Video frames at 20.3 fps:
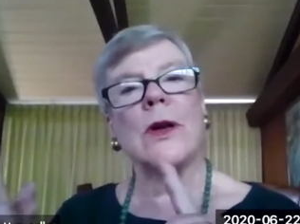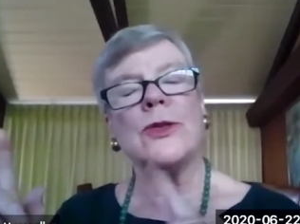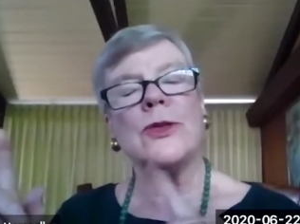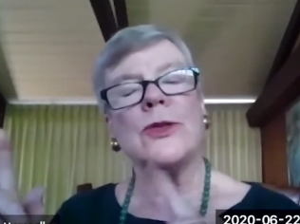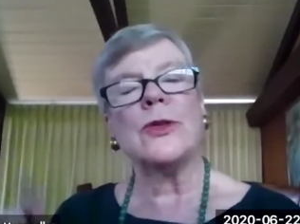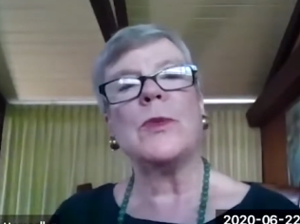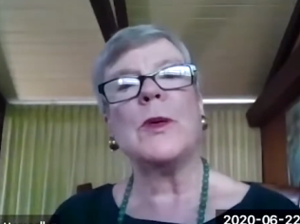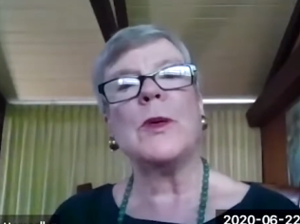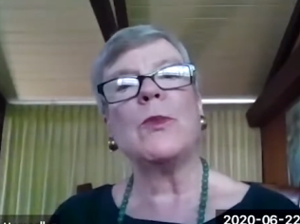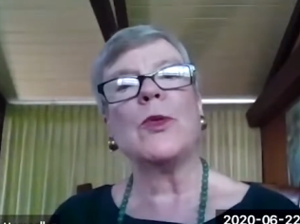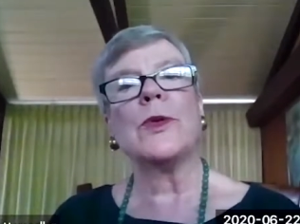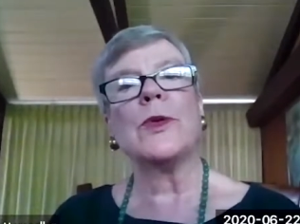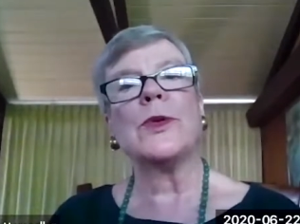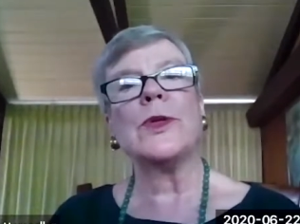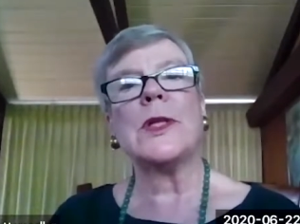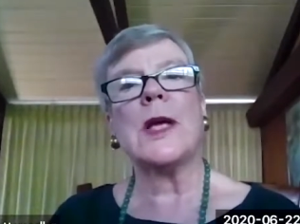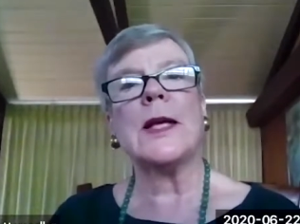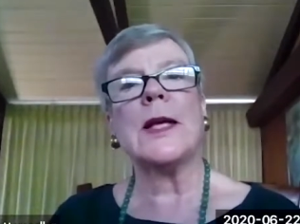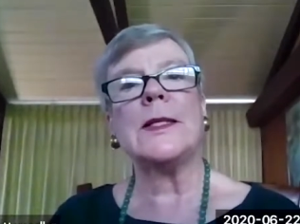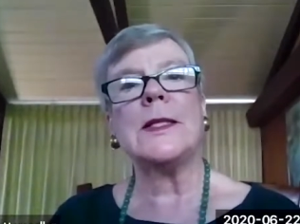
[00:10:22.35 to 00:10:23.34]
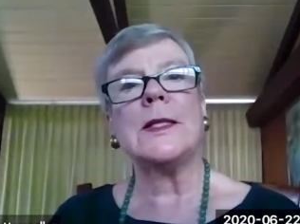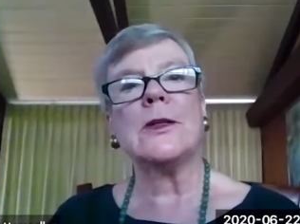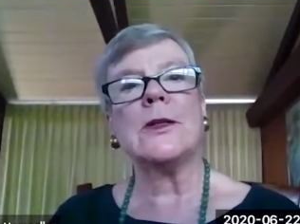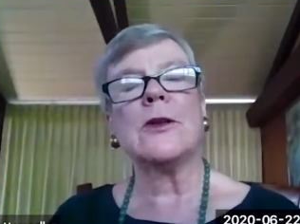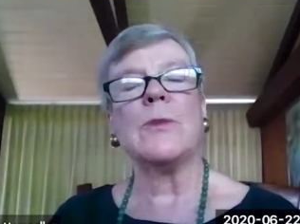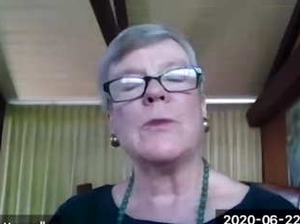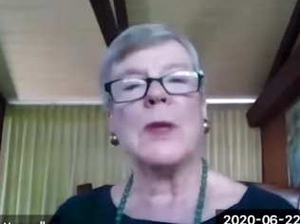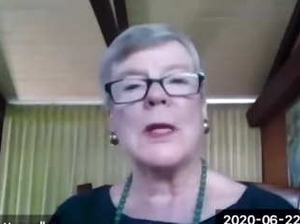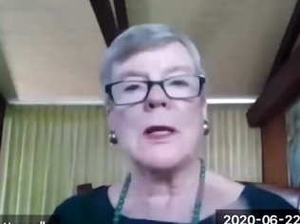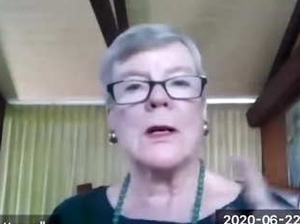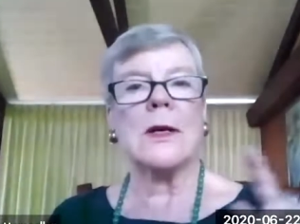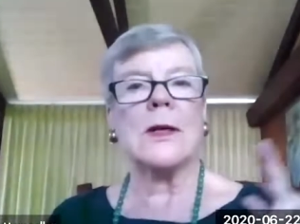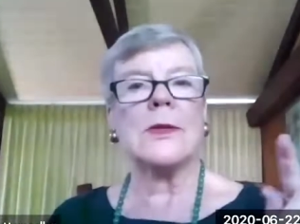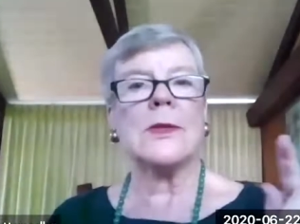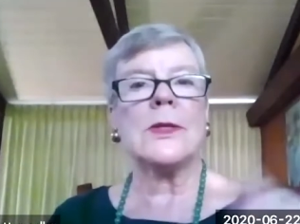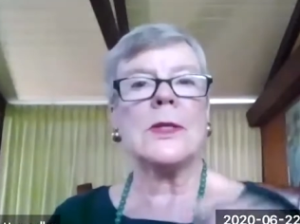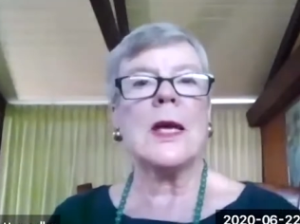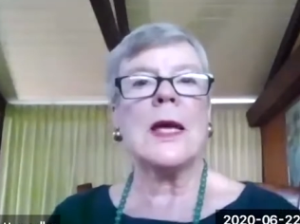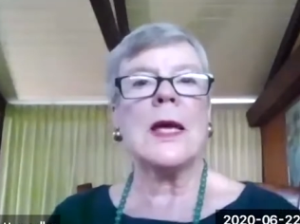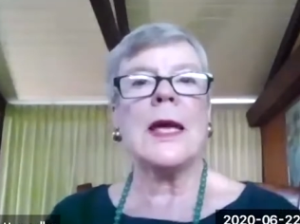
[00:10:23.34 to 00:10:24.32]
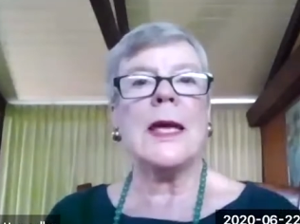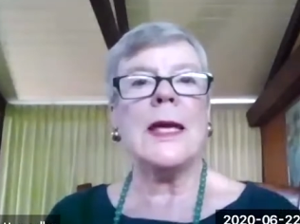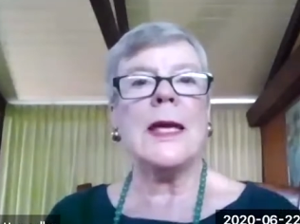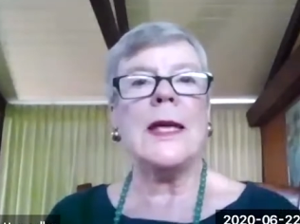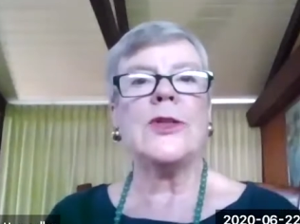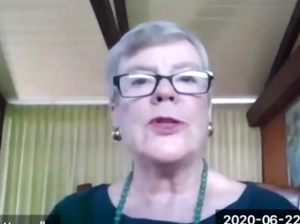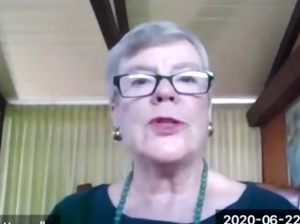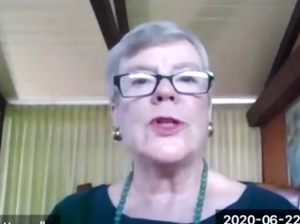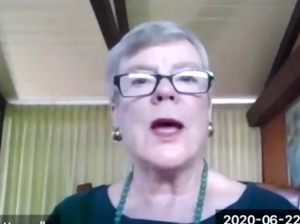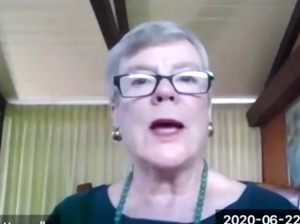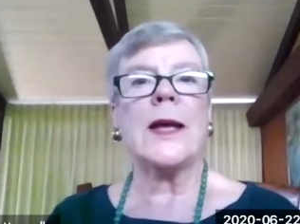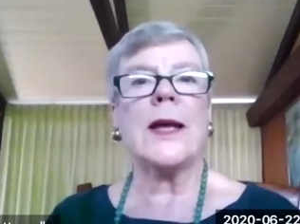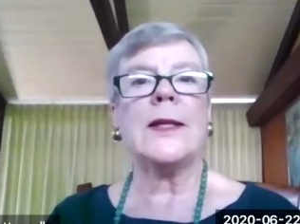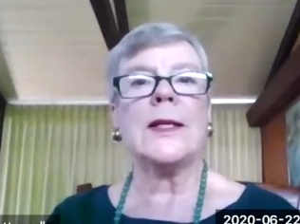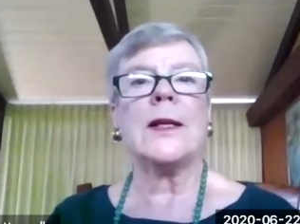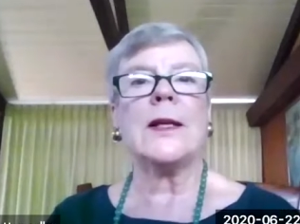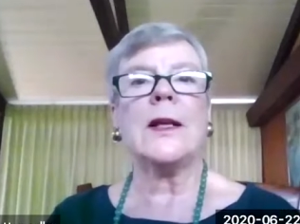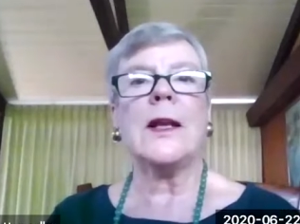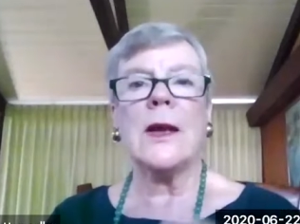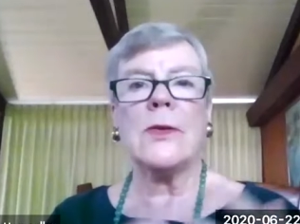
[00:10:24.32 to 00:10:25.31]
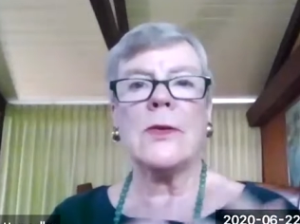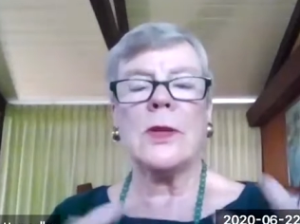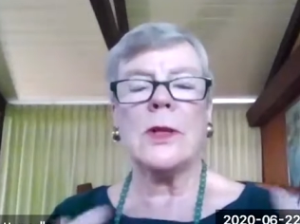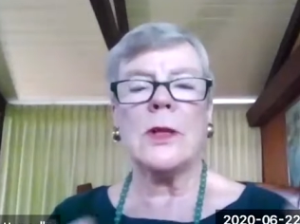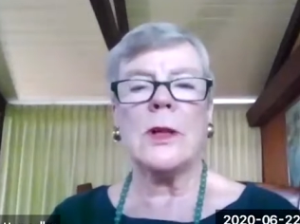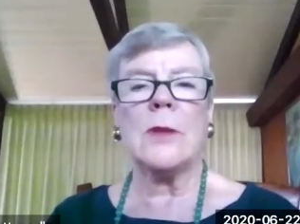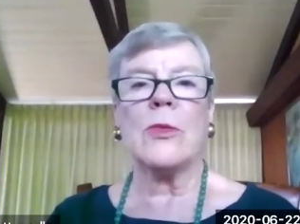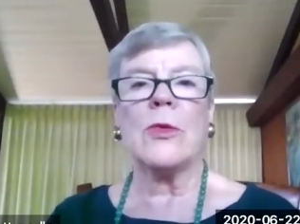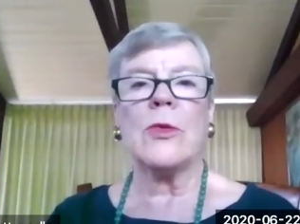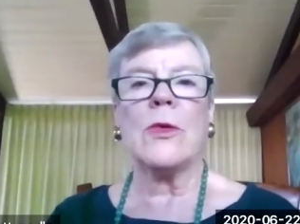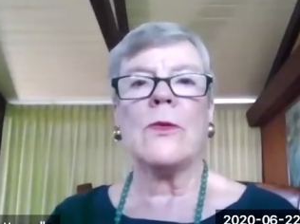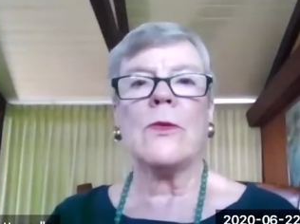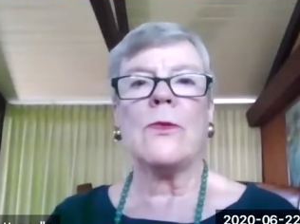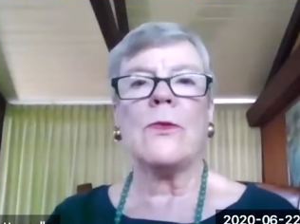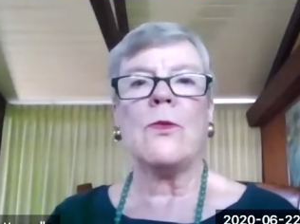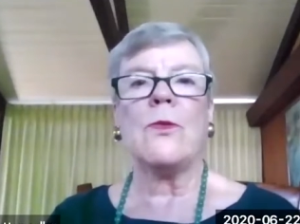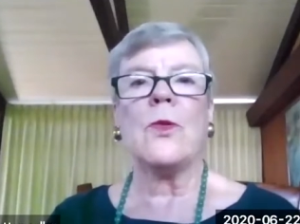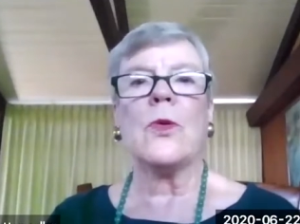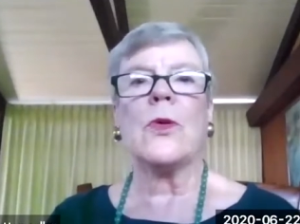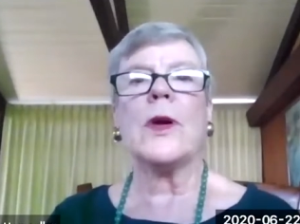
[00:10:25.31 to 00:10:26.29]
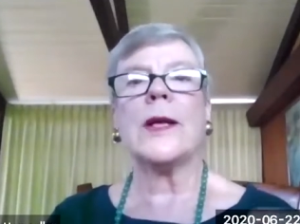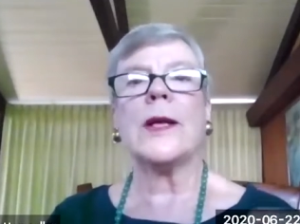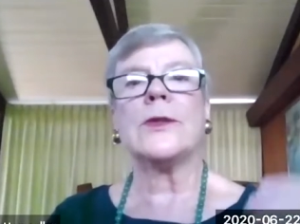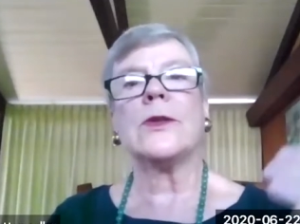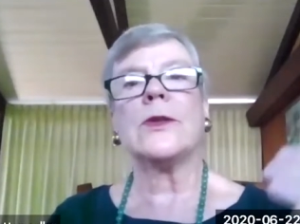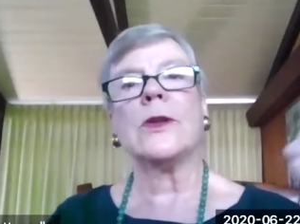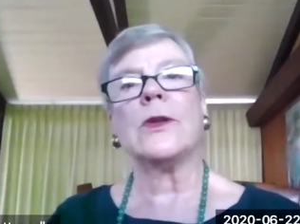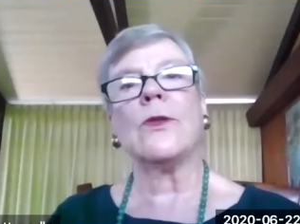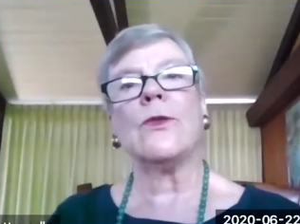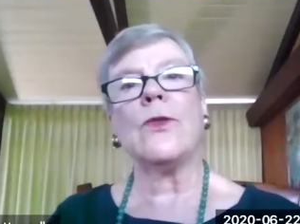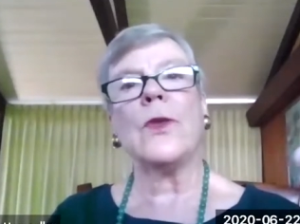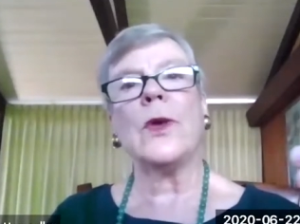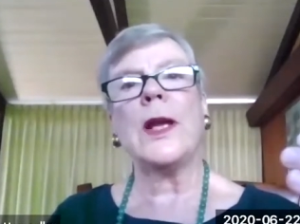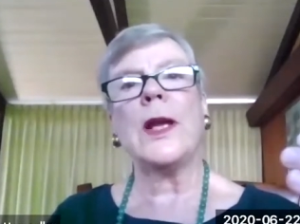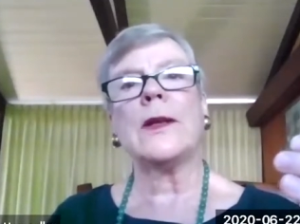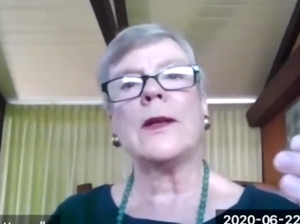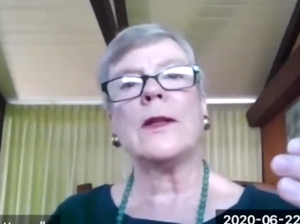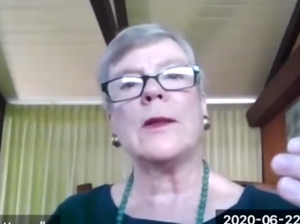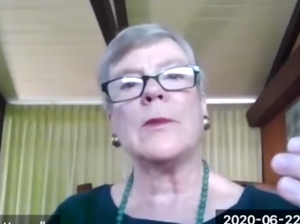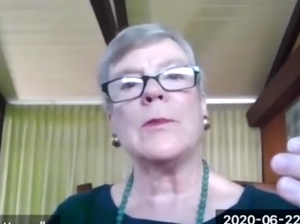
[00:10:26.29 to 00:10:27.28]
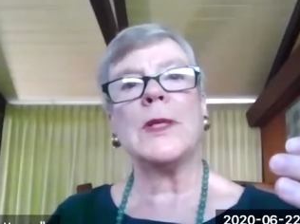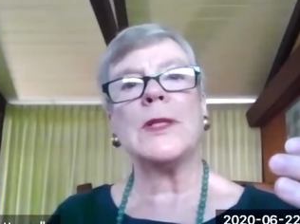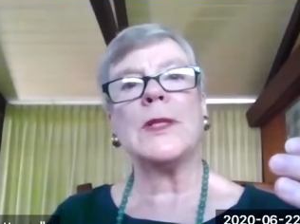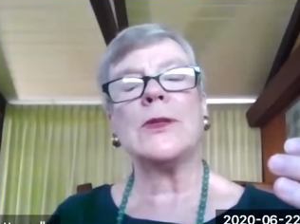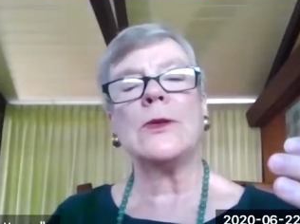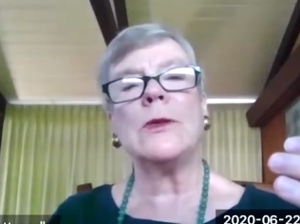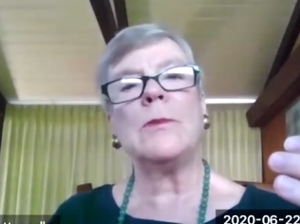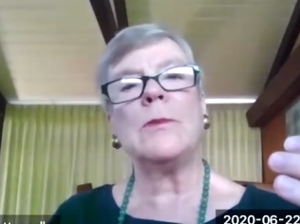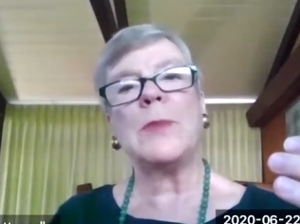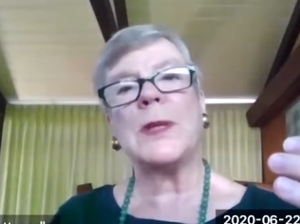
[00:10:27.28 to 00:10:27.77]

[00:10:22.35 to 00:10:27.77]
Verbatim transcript: I should be precise here because each side declared the number of warheads on the front end of the missile,